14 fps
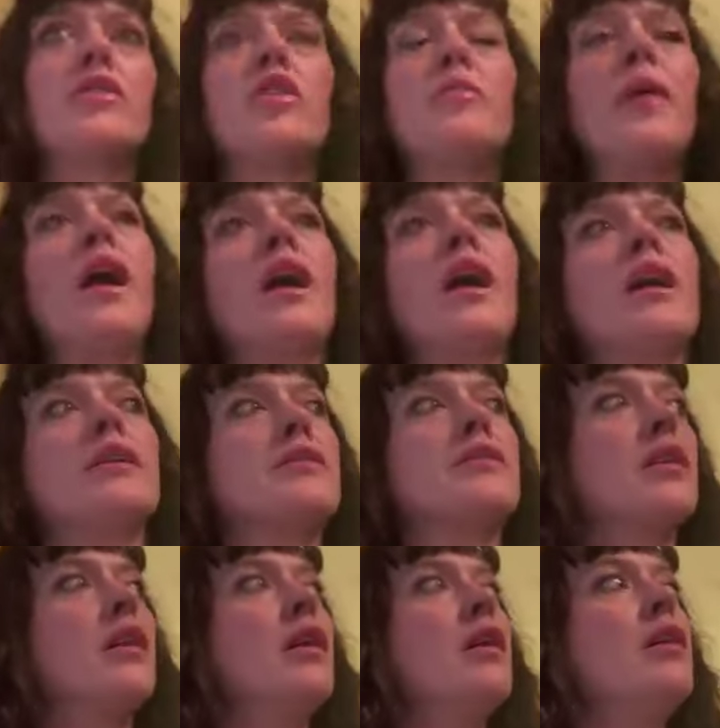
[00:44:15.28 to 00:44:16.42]
so pads.
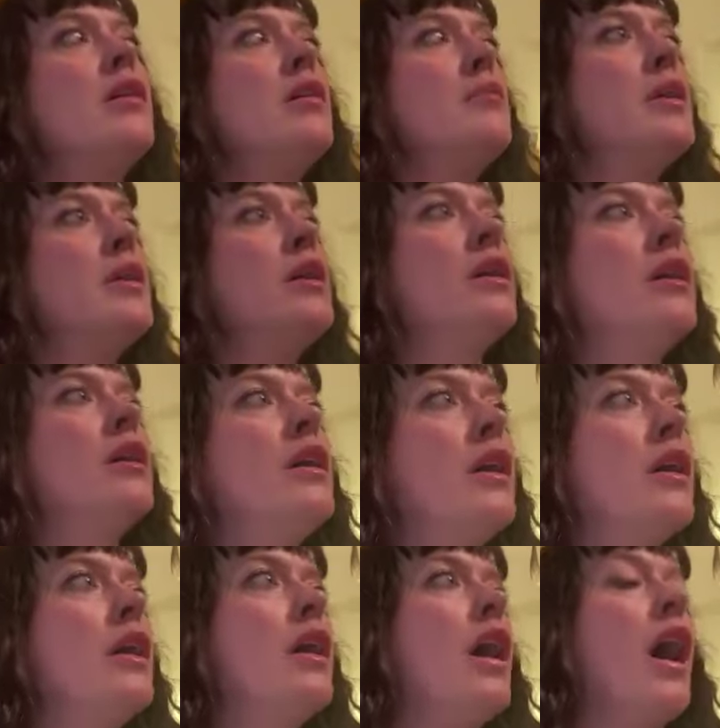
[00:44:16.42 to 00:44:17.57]

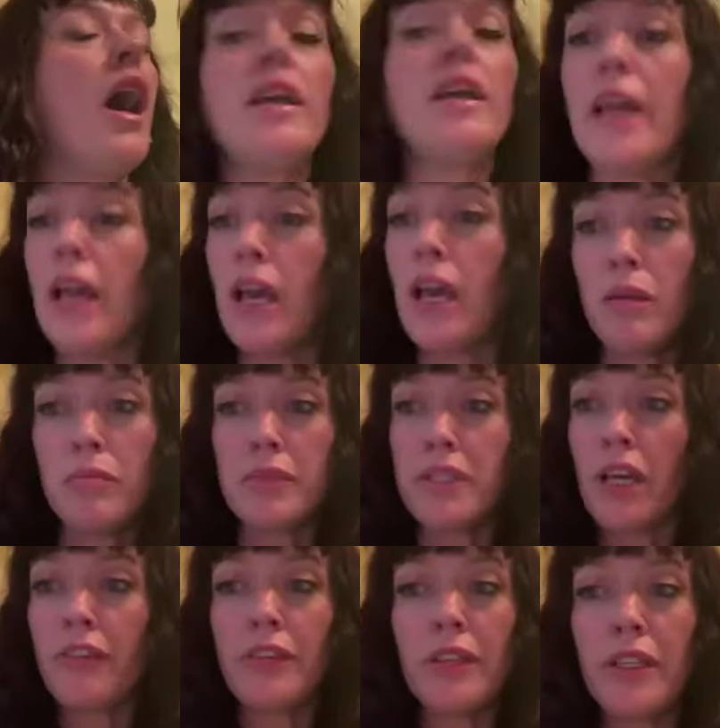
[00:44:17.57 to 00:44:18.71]
I am
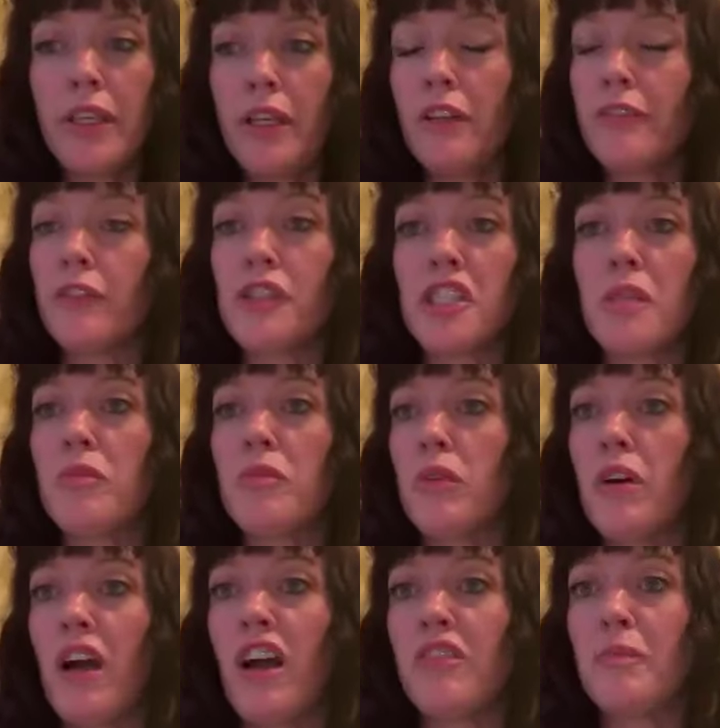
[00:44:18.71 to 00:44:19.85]
definitely here for
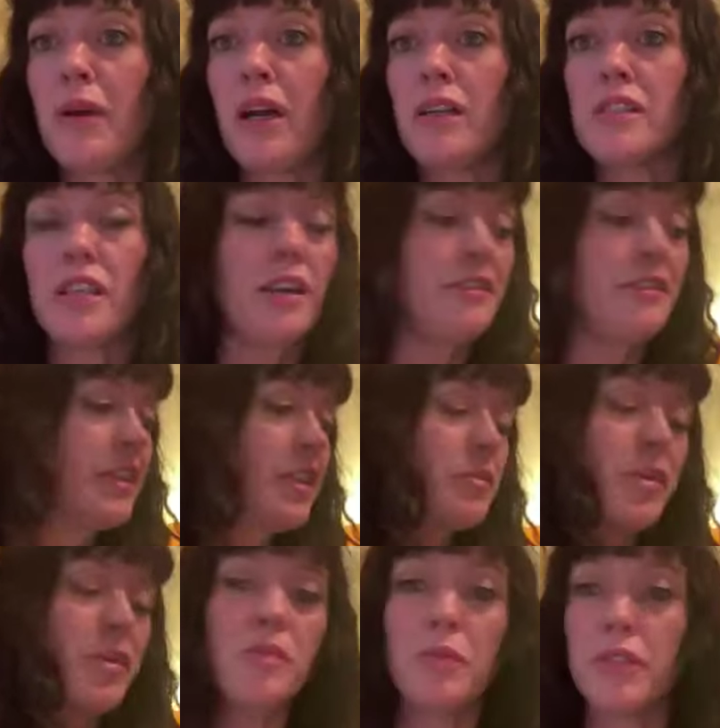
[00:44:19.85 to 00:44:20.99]
shimmable half pads. I very
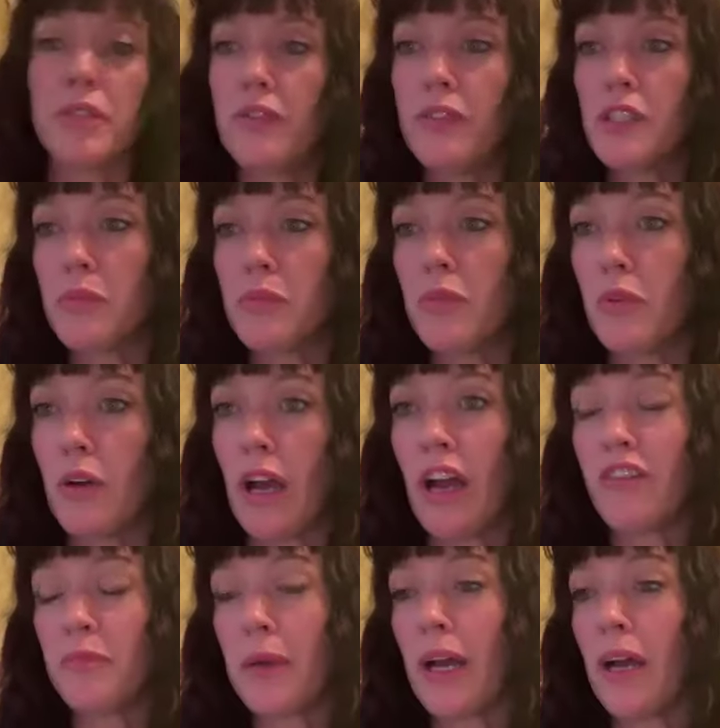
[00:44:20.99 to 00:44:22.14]
much believe in shimmable
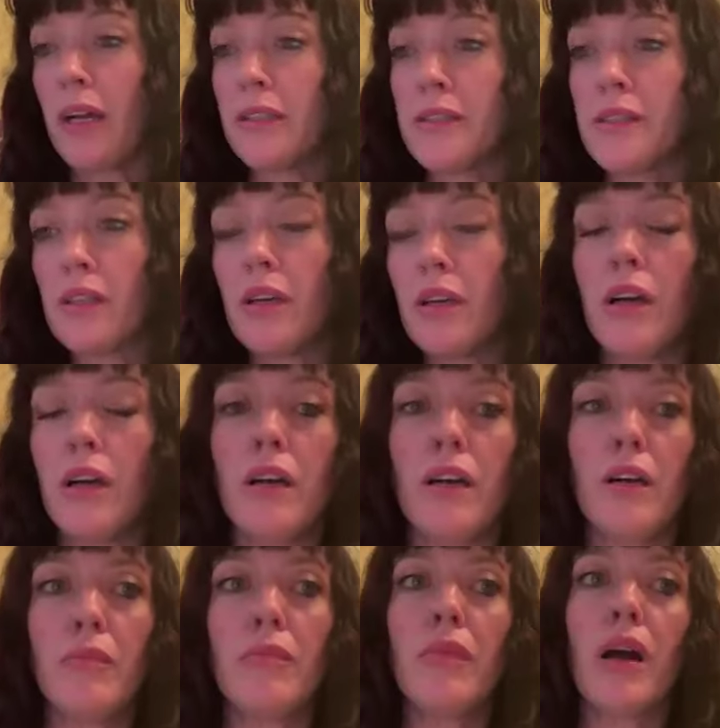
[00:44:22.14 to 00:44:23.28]
half pads.
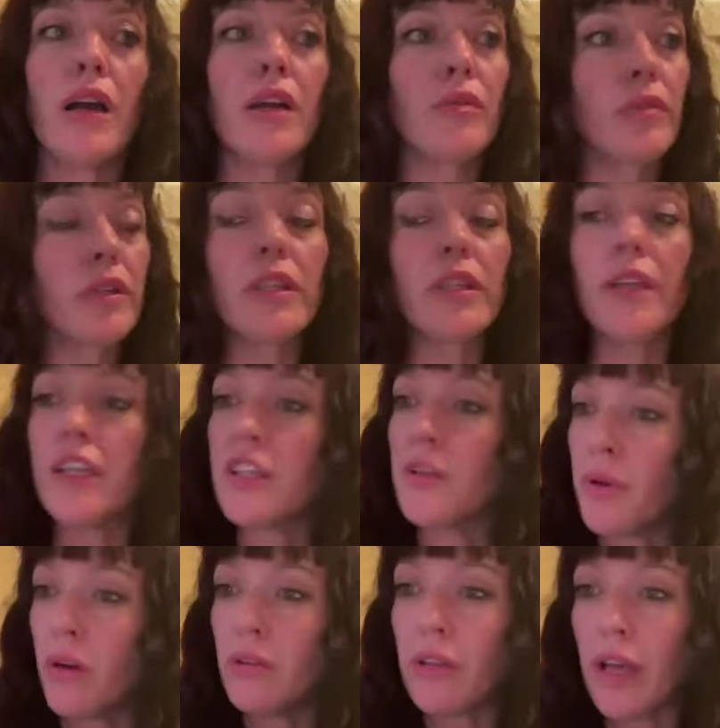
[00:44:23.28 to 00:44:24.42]
I really like the
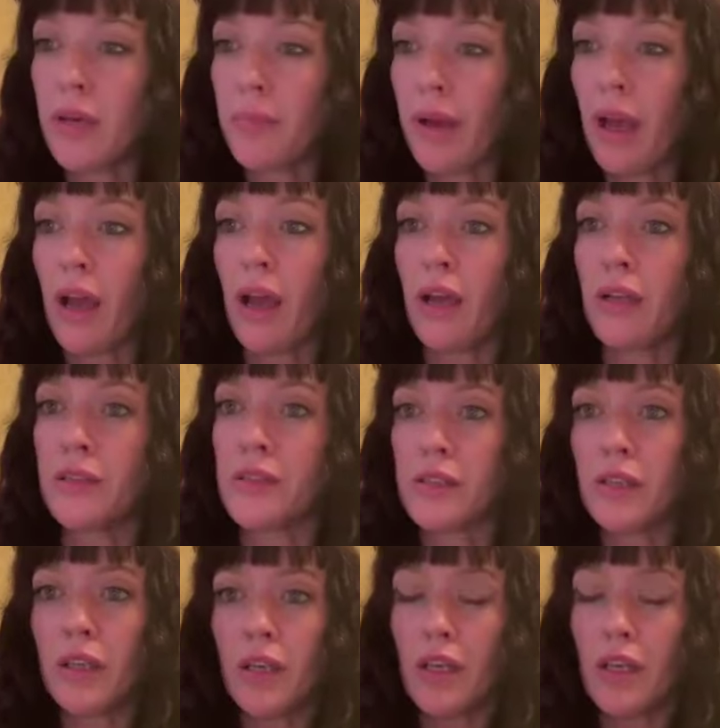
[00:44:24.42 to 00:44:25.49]
Pro Light pads.